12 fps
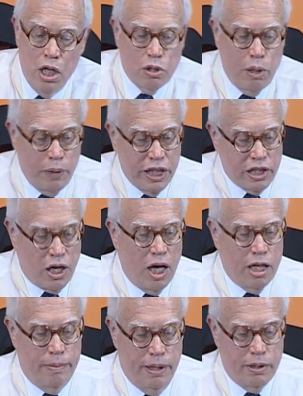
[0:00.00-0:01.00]
So I want to
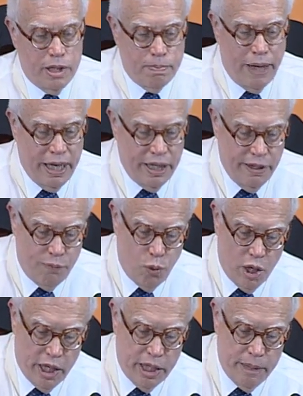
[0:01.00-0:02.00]
talk about this body of
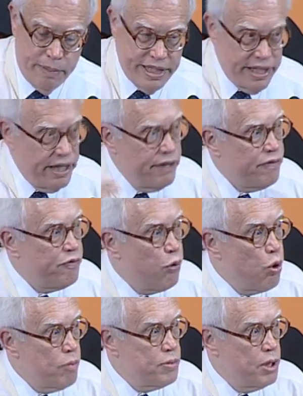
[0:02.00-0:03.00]
work because it
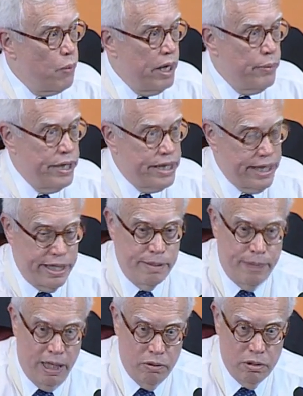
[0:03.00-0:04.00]
informs the way we think
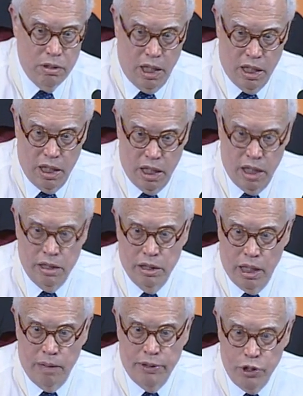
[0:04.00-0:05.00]
about uh, under,
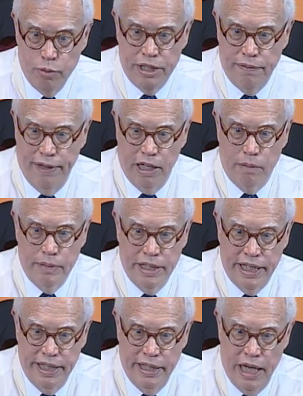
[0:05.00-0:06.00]
uh, human development. And,